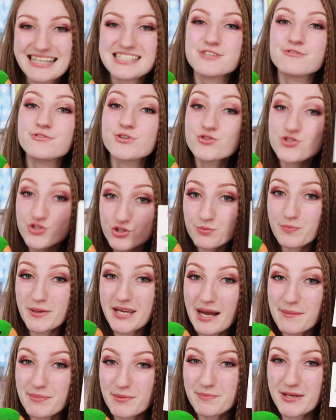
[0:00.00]
And if you do
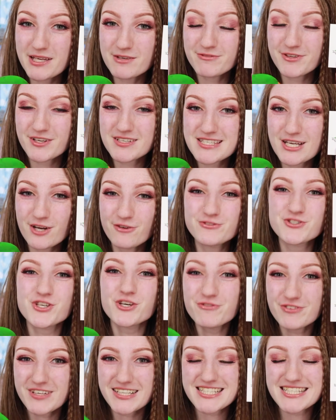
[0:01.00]
pick up a pin for yourself,
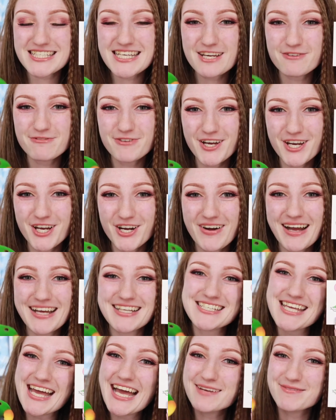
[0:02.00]
don't forget to take a photo
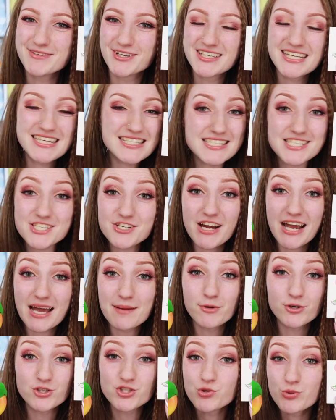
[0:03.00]
and tag me on
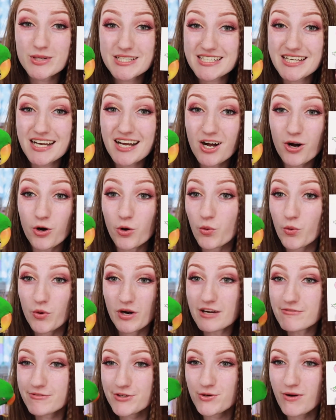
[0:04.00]
Instagram or Twitter or
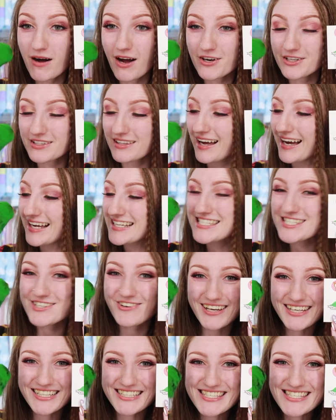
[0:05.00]
wherever you are online so
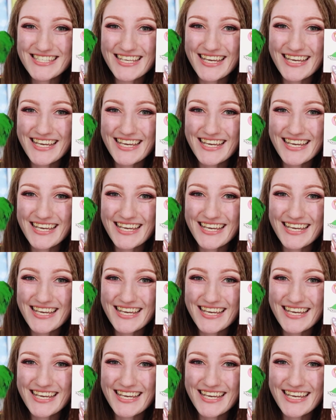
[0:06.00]
I can